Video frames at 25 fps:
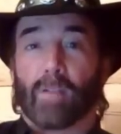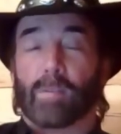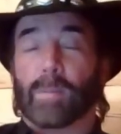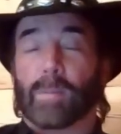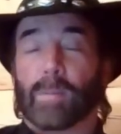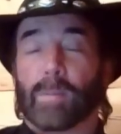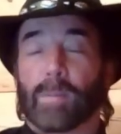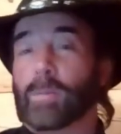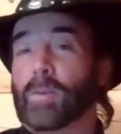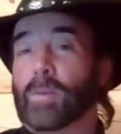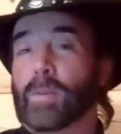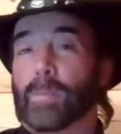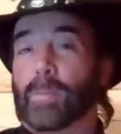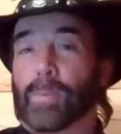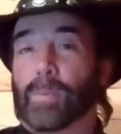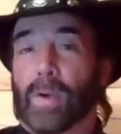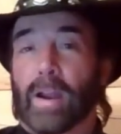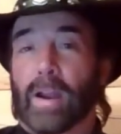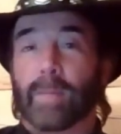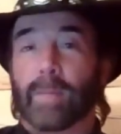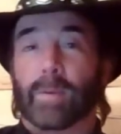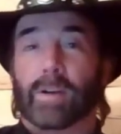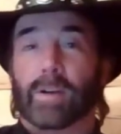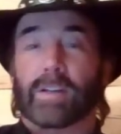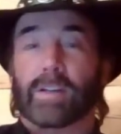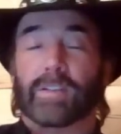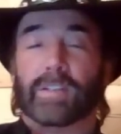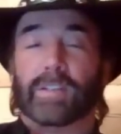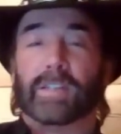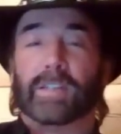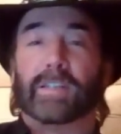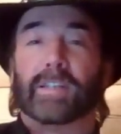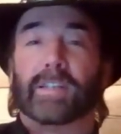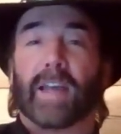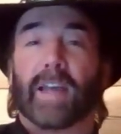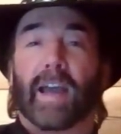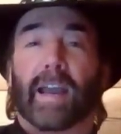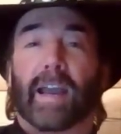Remember, the primary
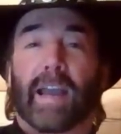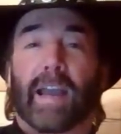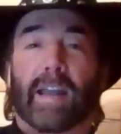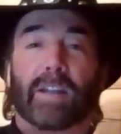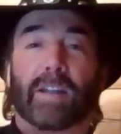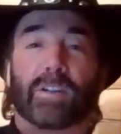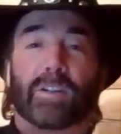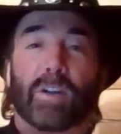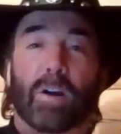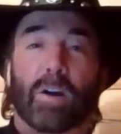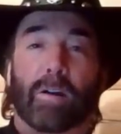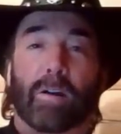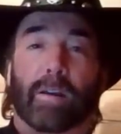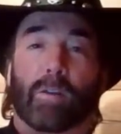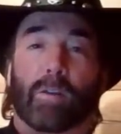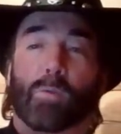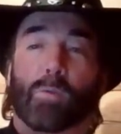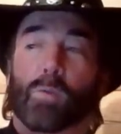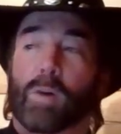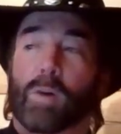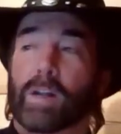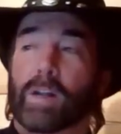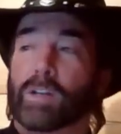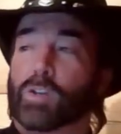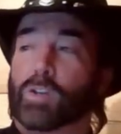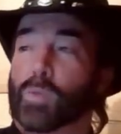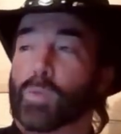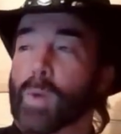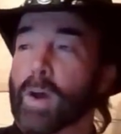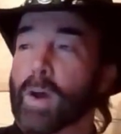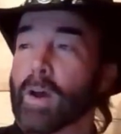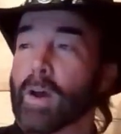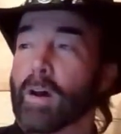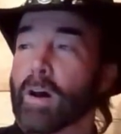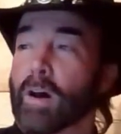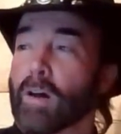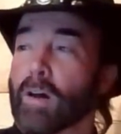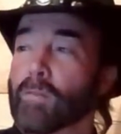zigzag had a target of
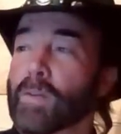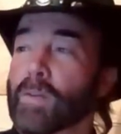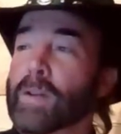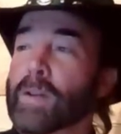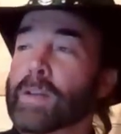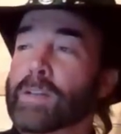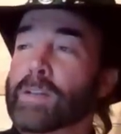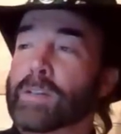112.